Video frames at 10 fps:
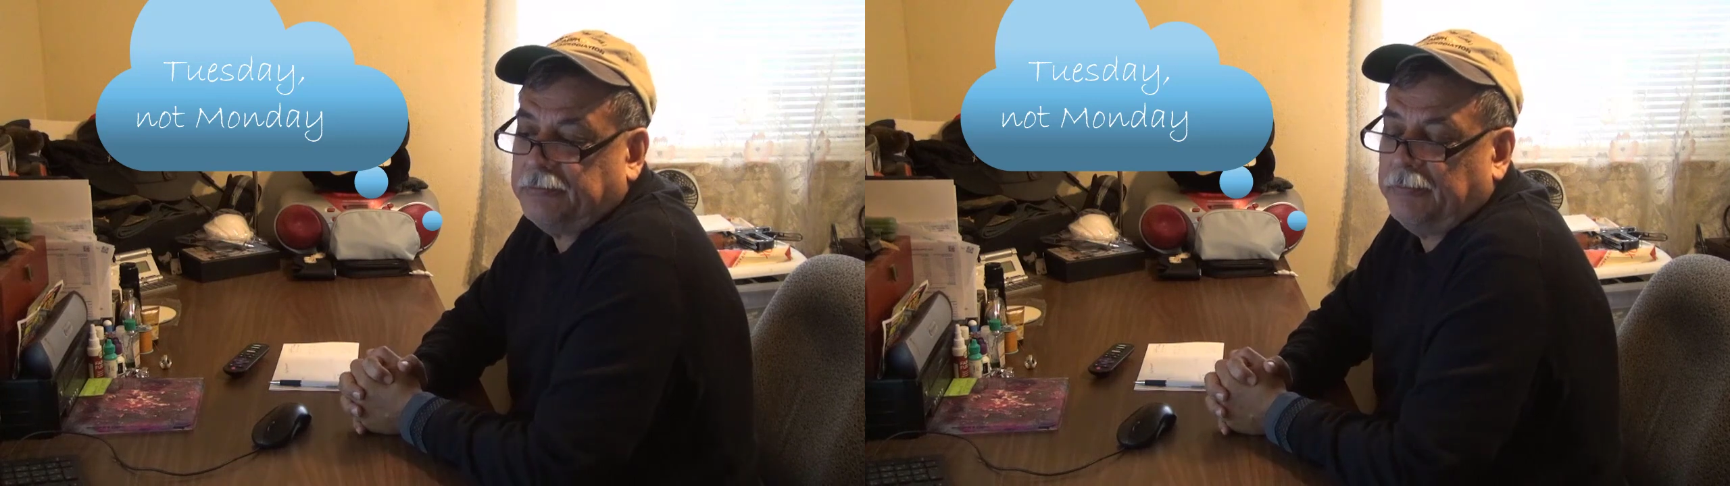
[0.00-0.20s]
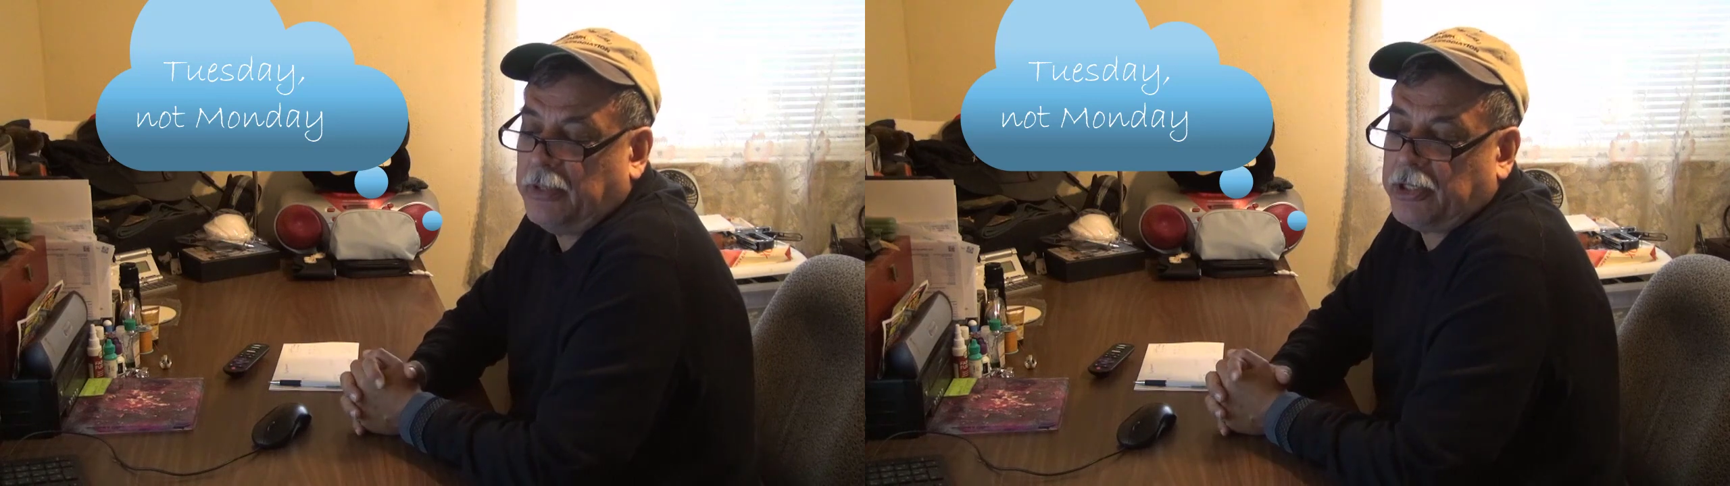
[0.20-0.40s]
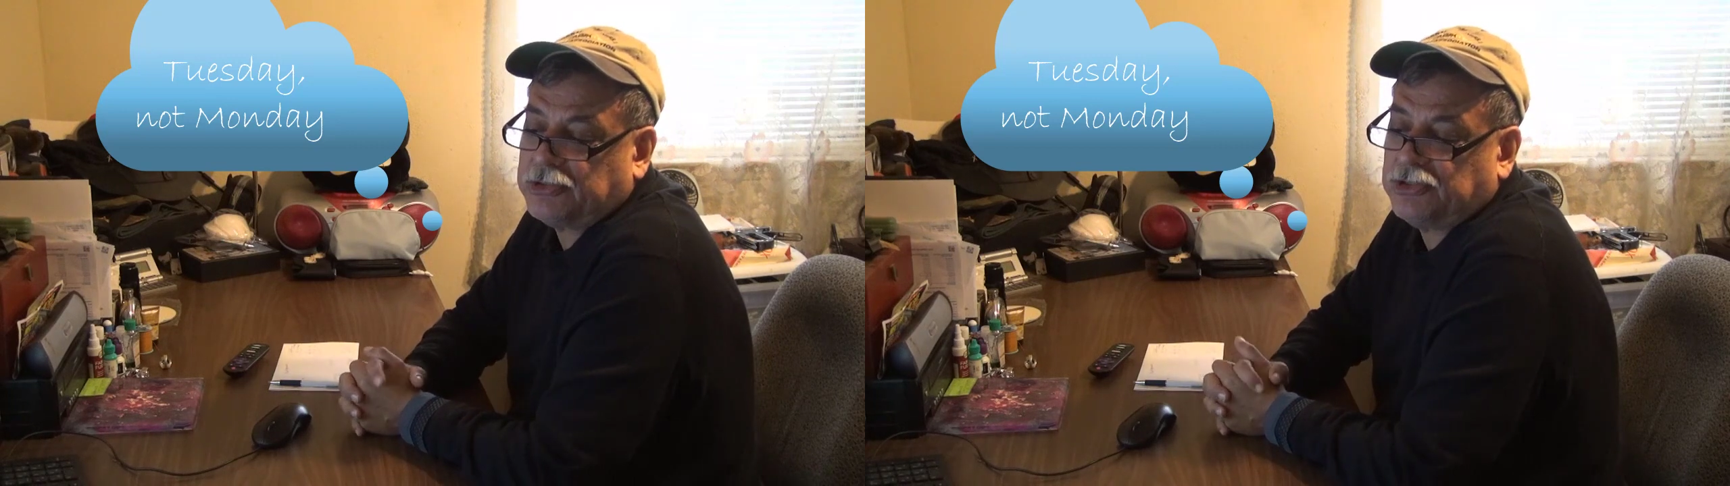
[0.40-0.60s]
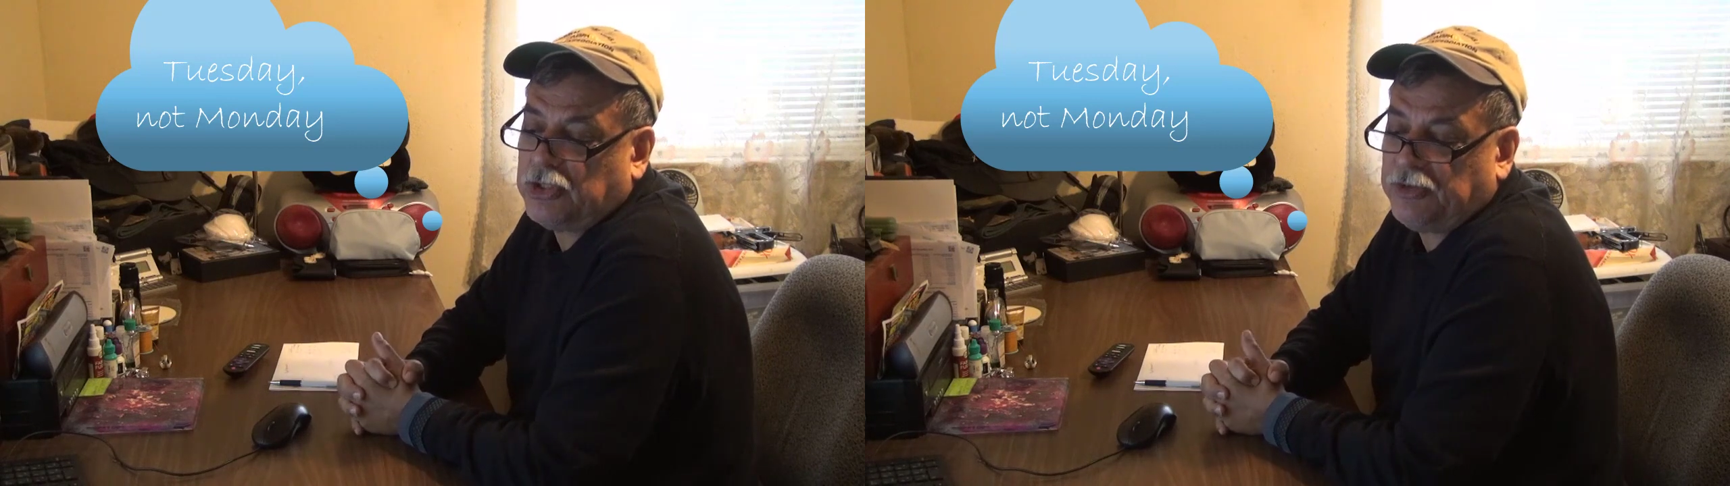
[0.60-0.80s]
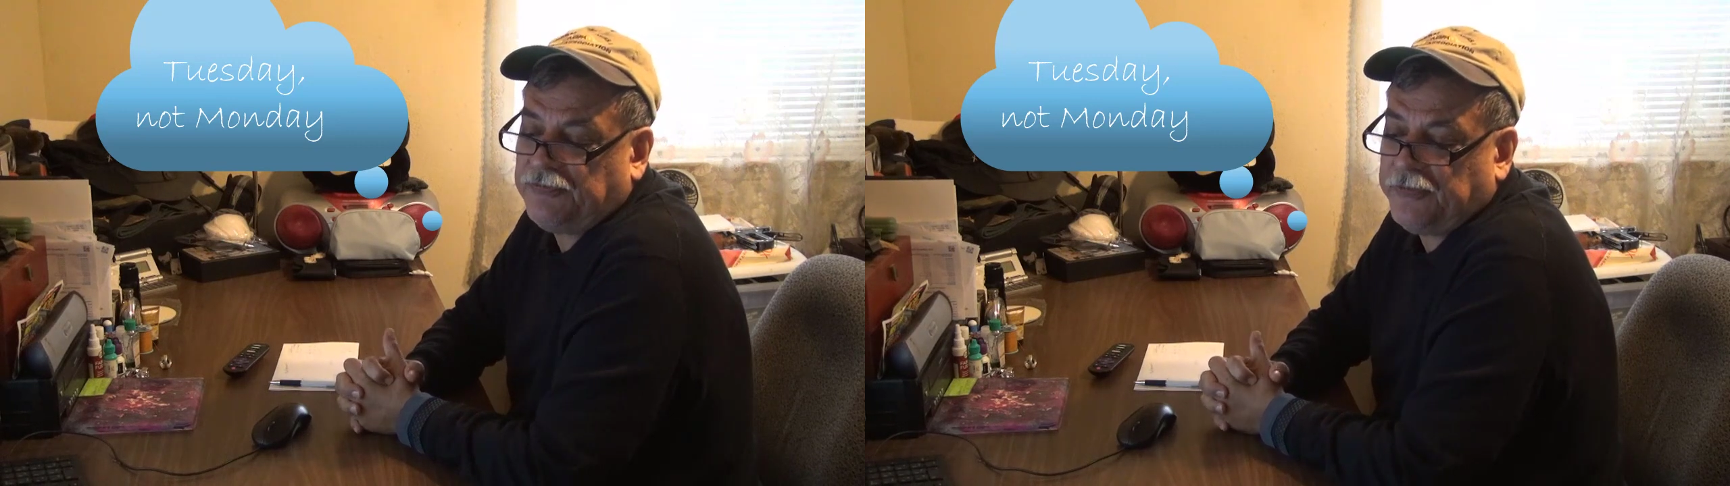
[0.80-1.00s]
March
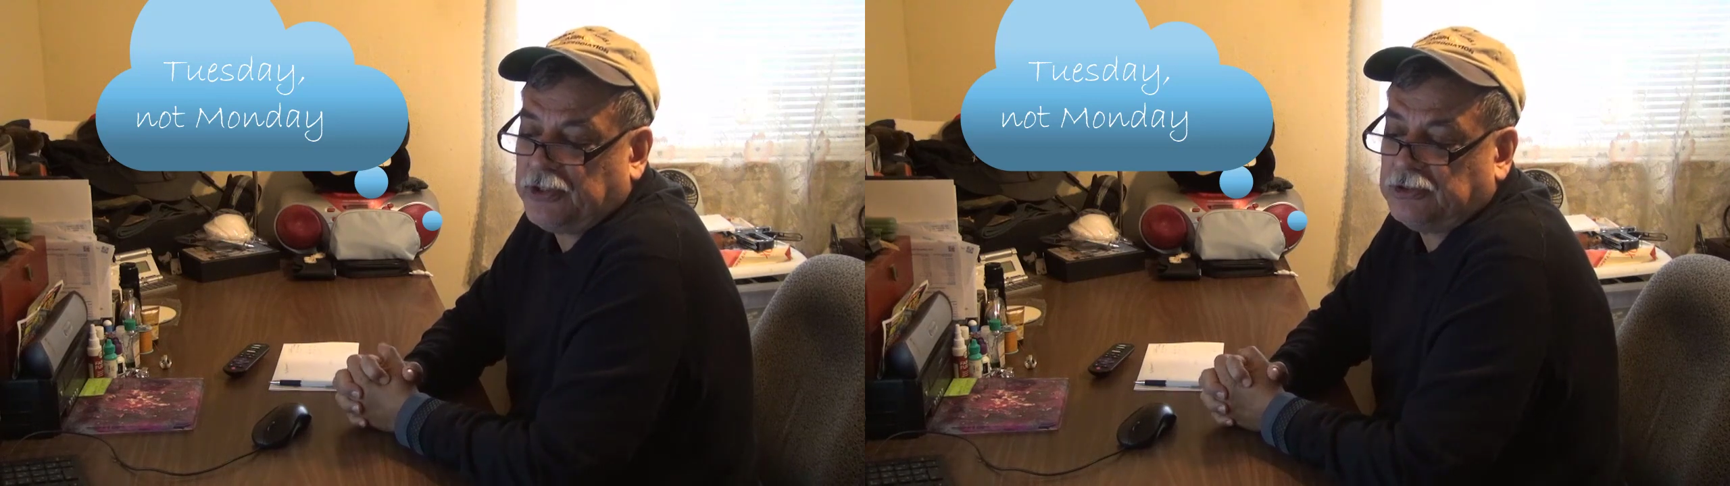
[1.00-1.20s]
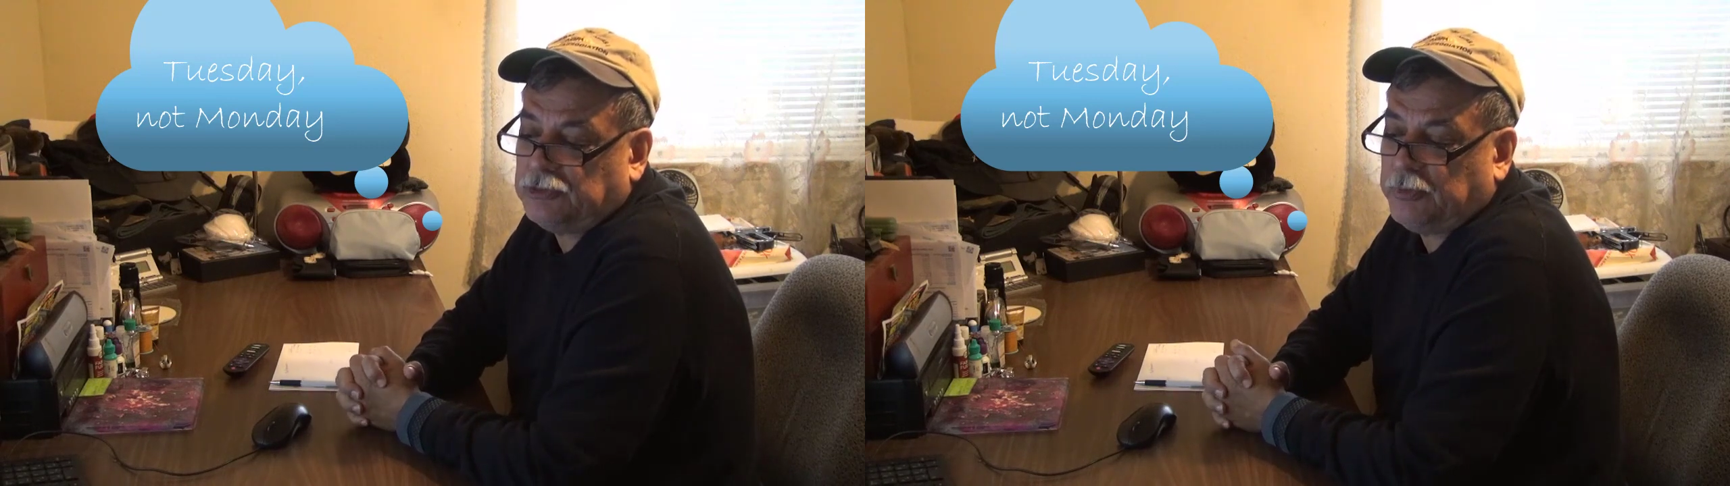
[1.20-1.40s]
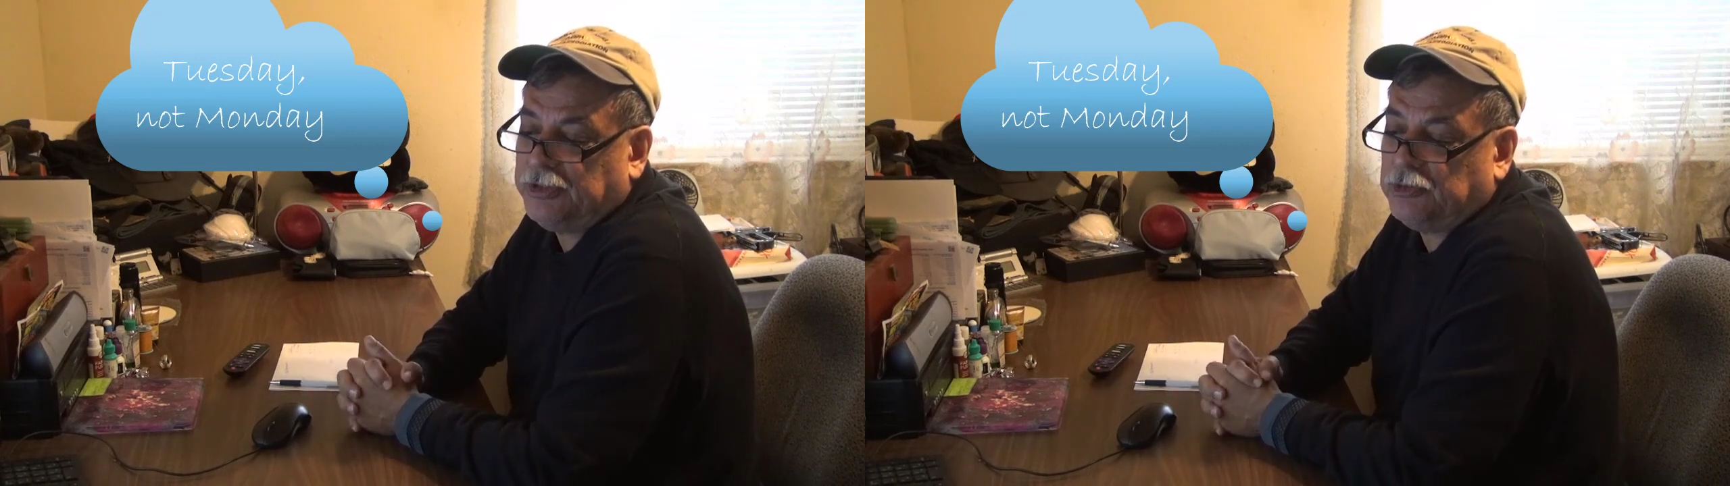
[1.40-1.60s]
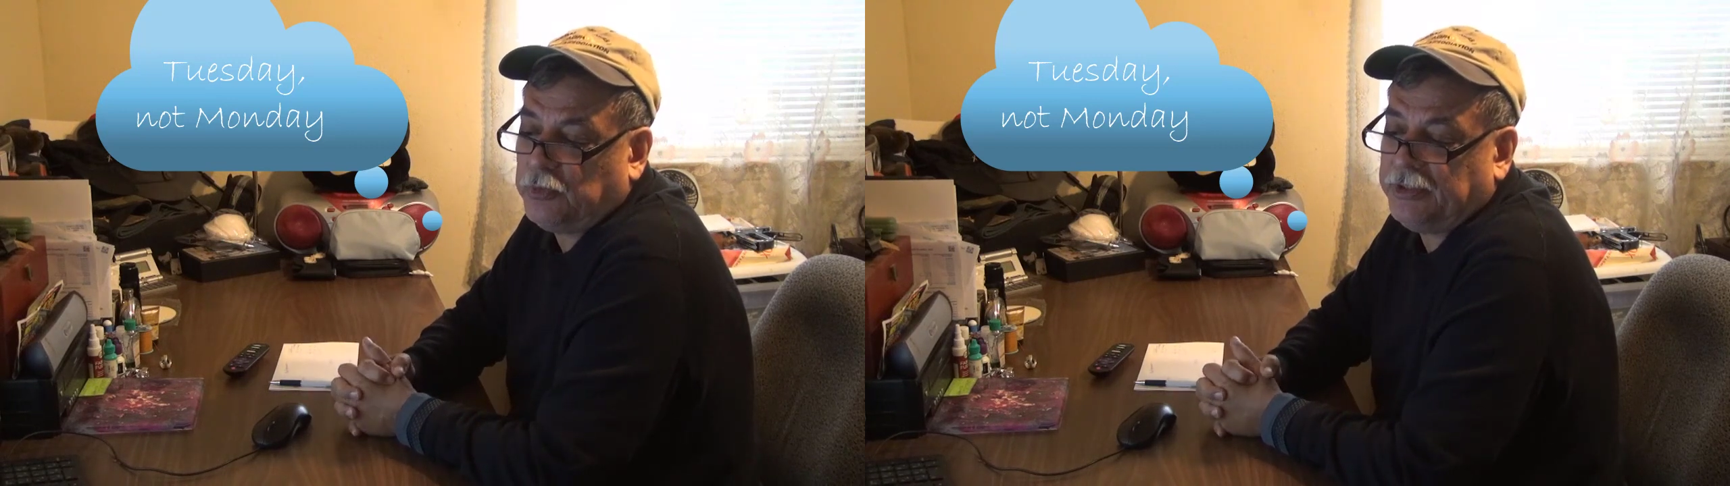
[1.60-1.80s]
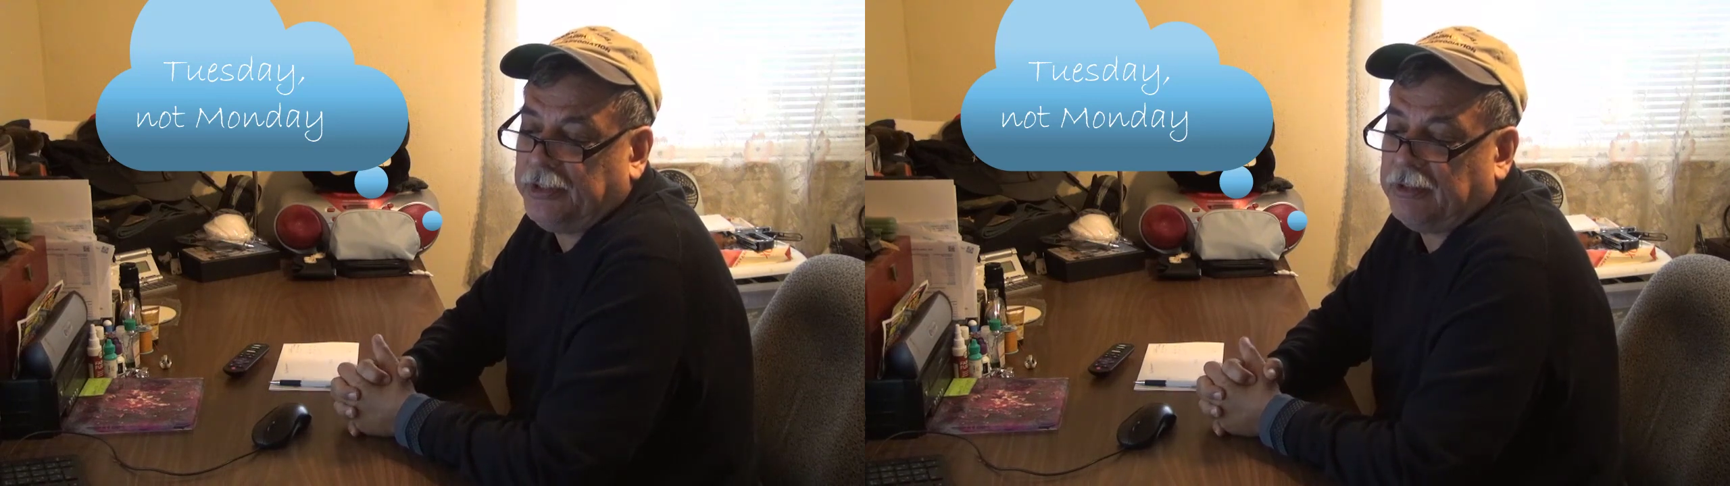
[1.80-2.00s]
31st,
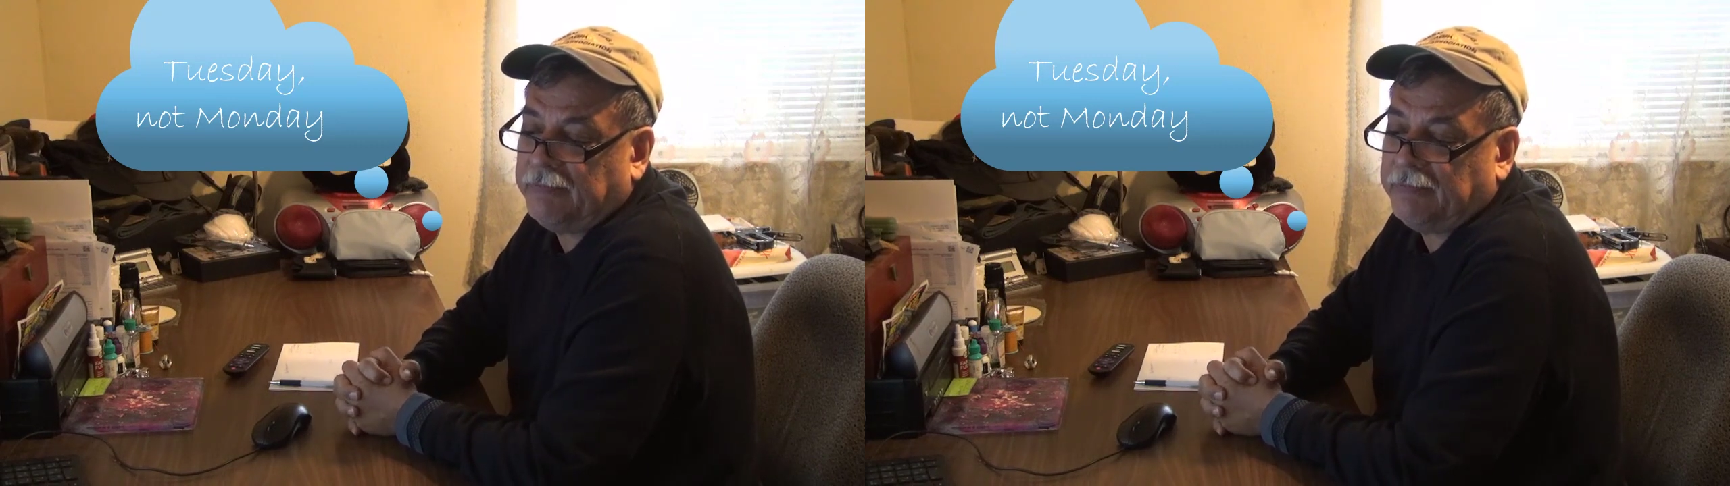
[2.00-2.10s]
2020,